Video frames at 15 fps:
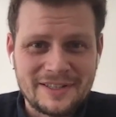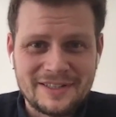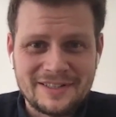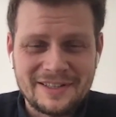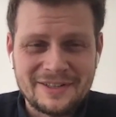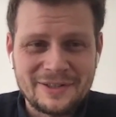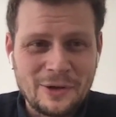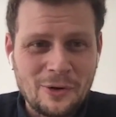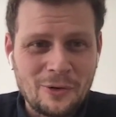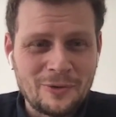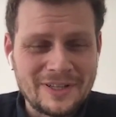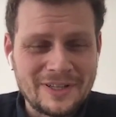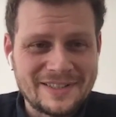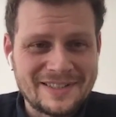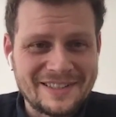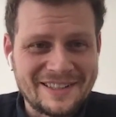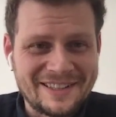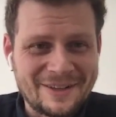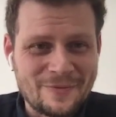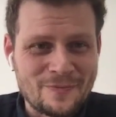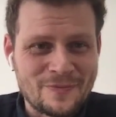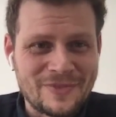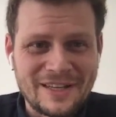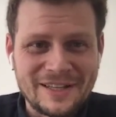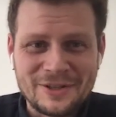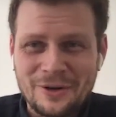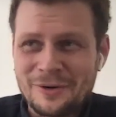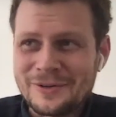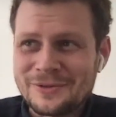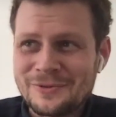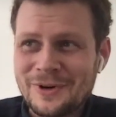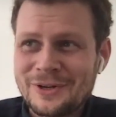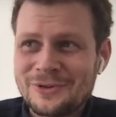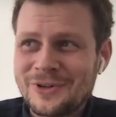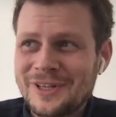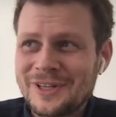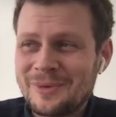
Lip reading: That's always very tricky,